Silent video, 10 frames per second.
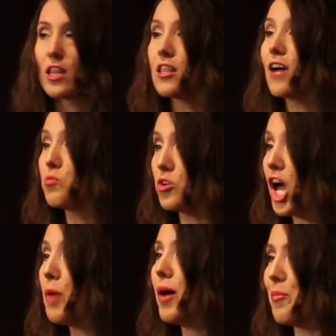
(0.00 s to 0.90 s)
love will
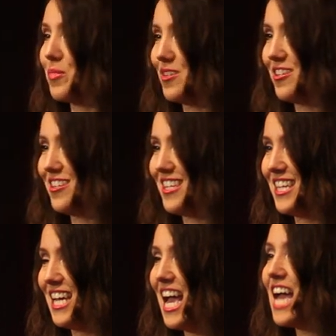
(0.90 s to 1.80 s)
come up
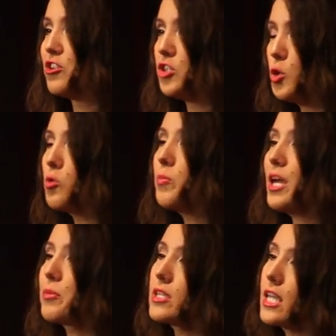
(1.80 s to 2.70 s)
and you will be
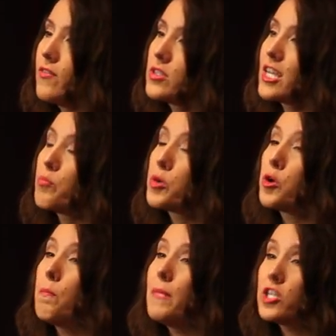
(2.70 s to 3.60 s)
able to give yourself
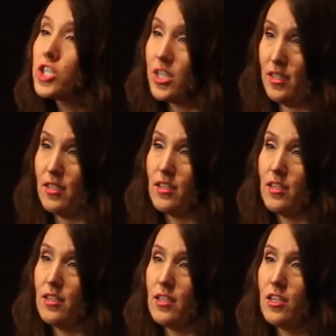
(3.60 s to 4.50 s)
permission
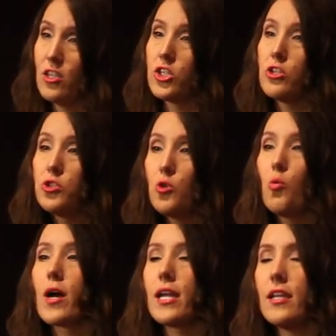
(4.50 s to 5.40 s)
to do
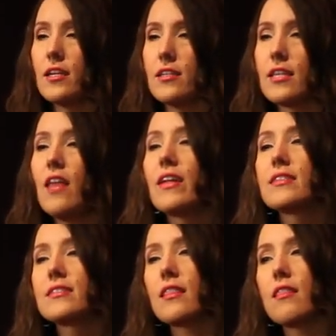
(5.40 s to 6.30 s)
what it is
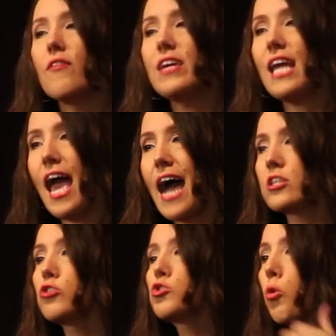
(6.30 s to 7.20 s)
that's the loving act
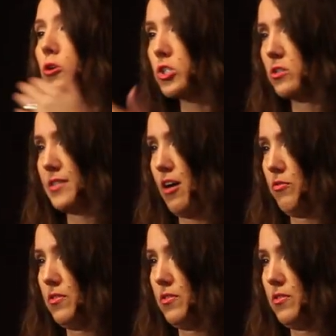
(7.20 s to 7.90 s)
towards yourself.